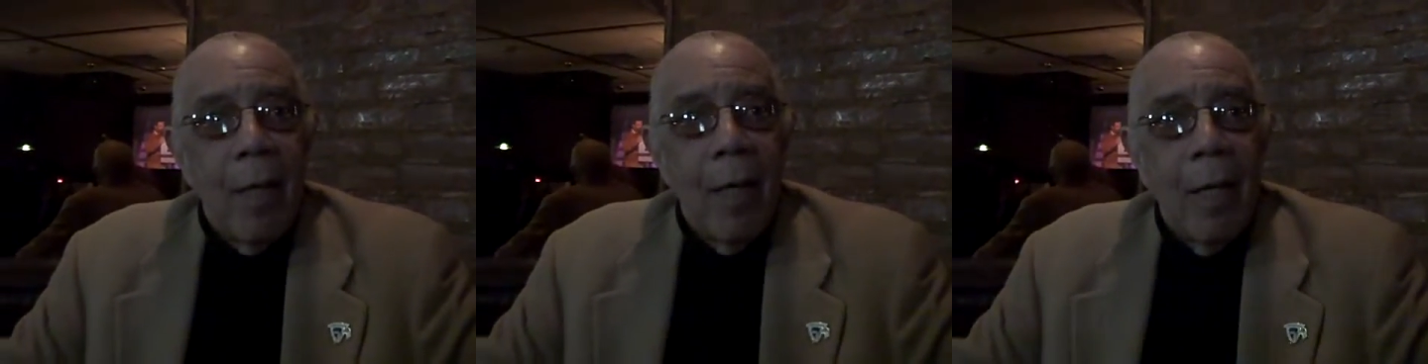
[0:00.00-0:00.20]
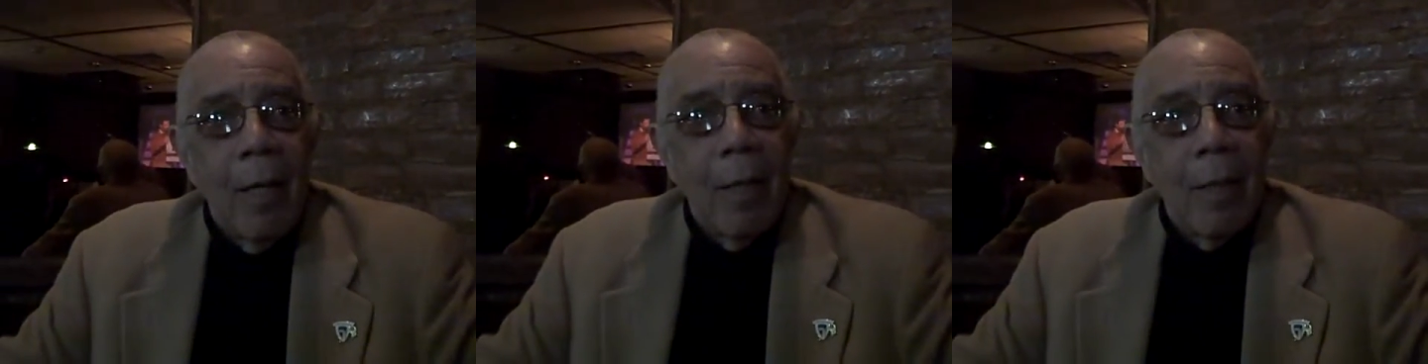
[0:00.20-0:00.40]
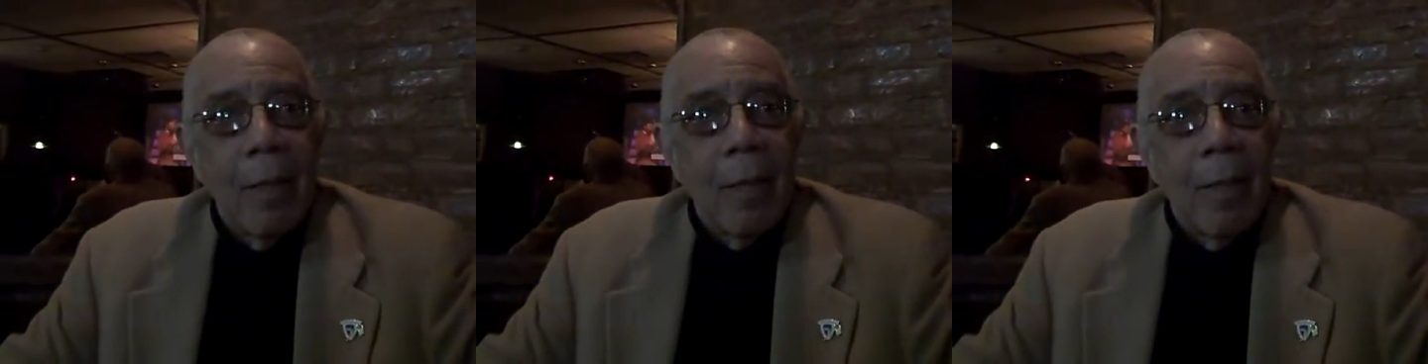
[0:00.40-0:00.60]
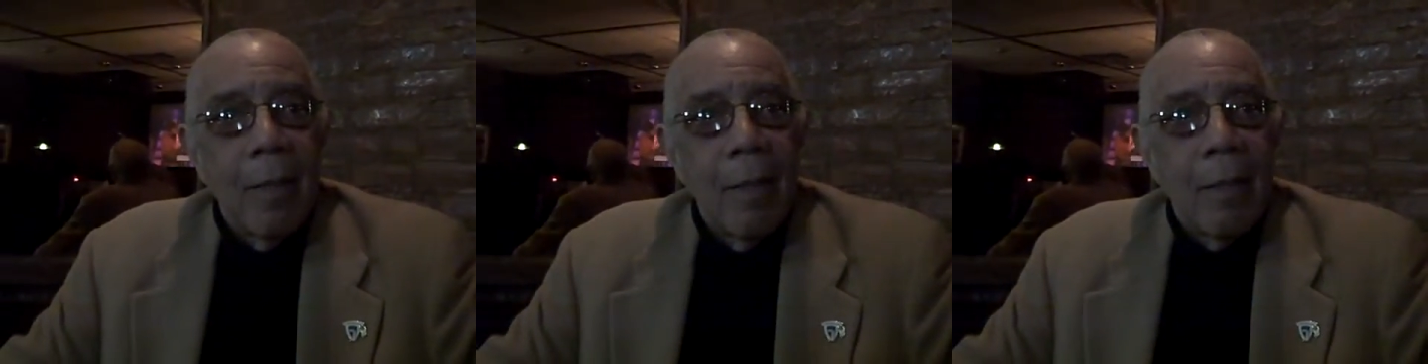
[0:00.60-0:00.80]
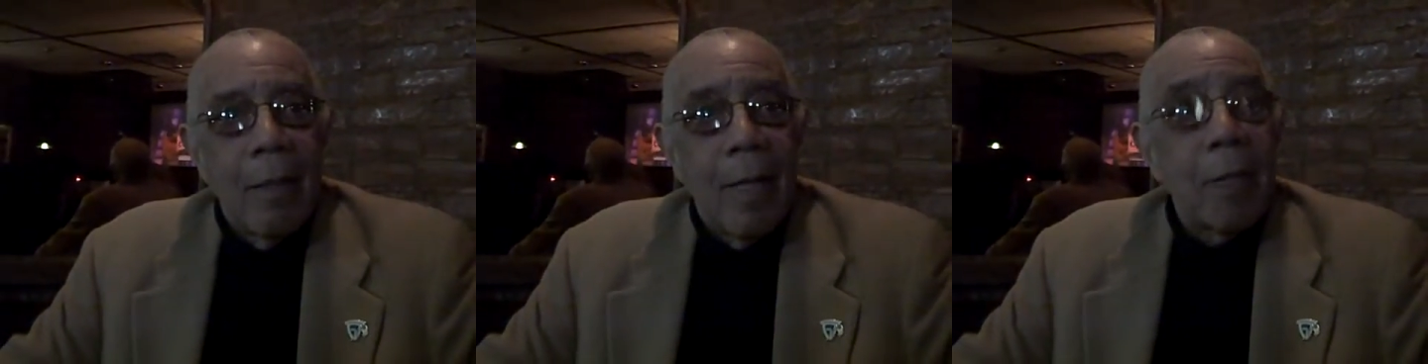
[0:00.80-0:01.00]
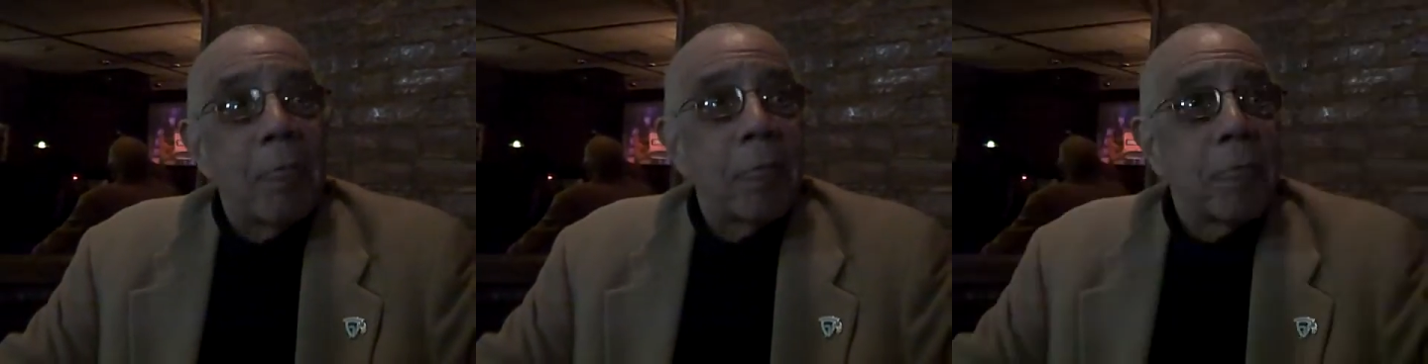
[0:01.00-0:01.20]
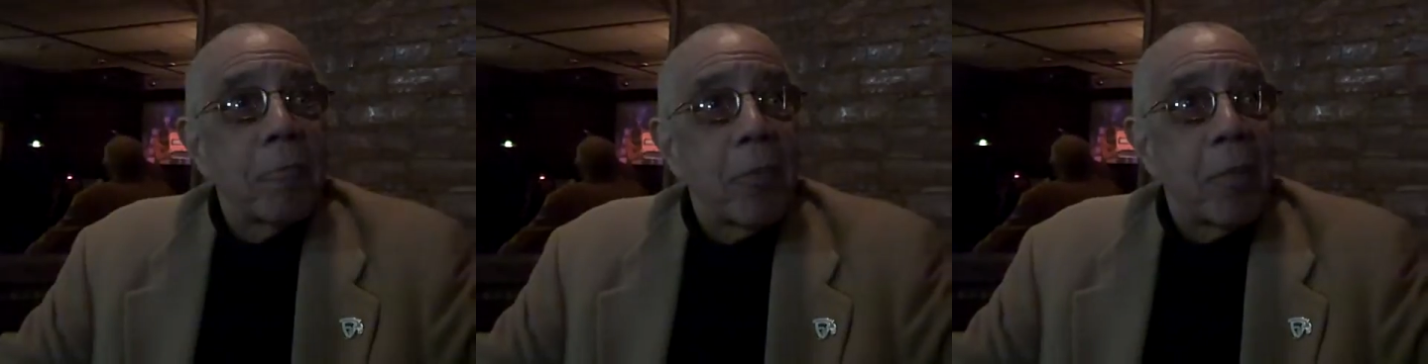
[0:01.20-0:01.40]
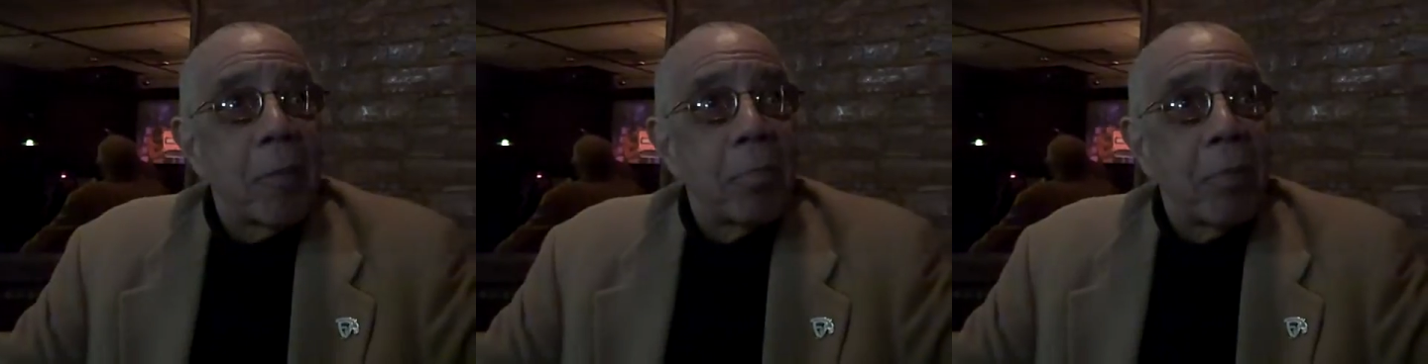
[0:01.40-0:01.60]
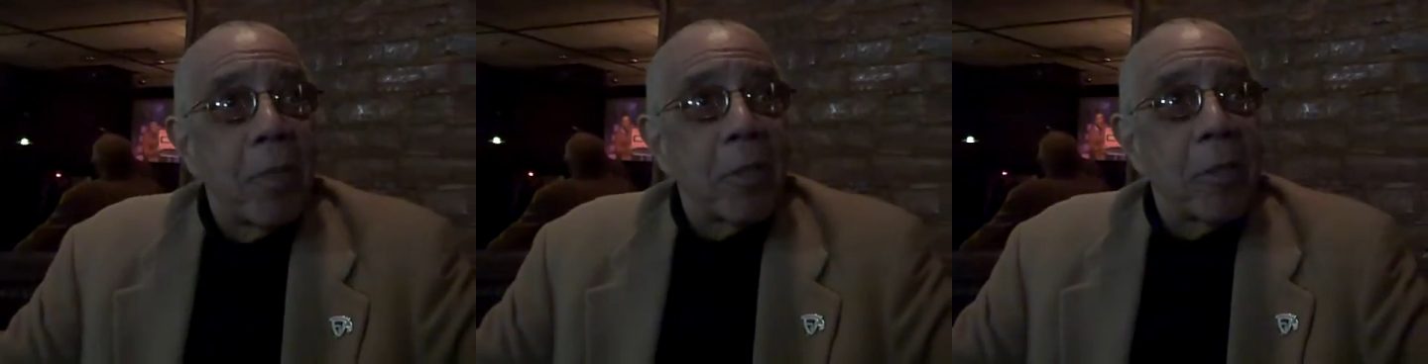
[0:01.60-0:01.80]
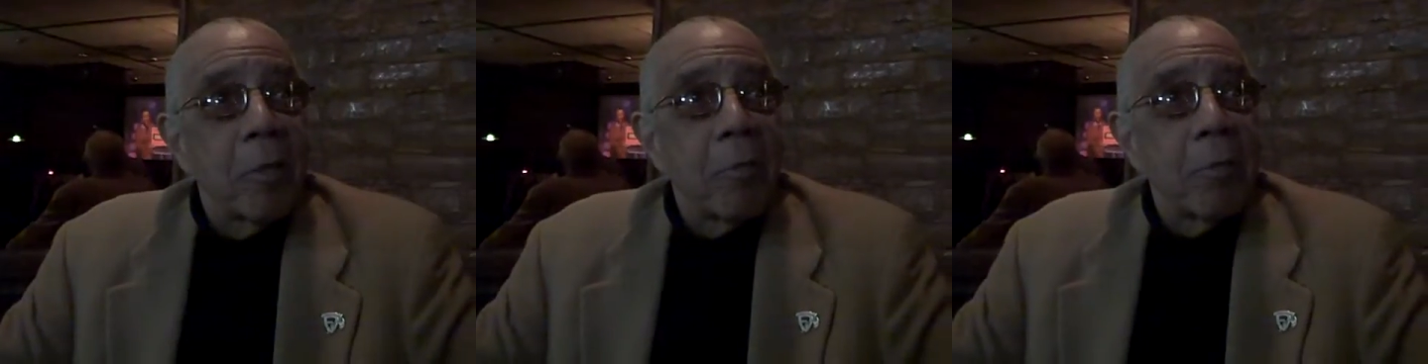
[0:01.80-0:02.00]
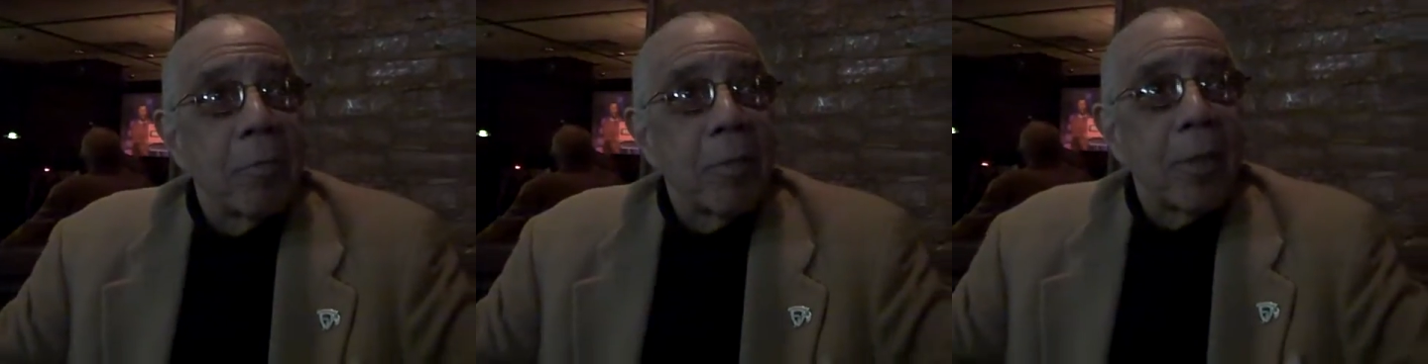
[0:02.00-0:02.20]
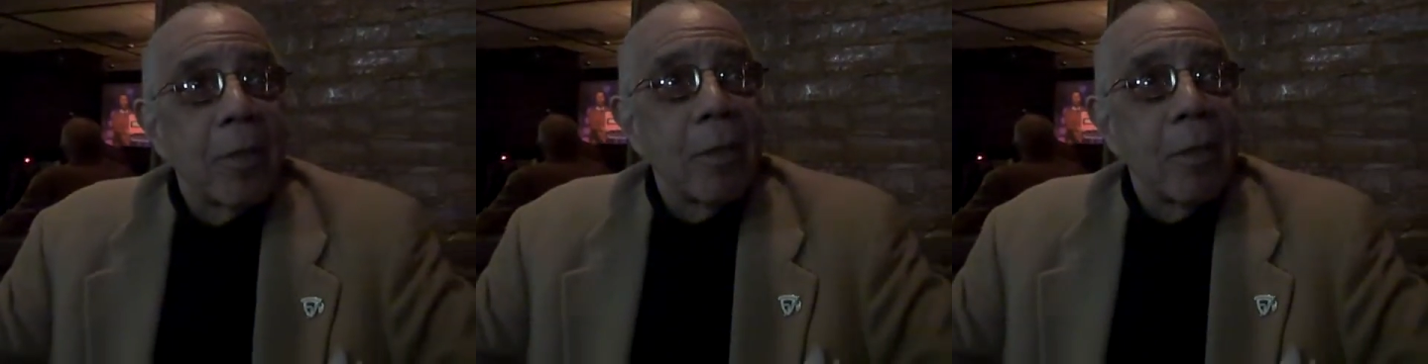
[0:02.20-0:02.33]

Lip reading: And that was very impressionable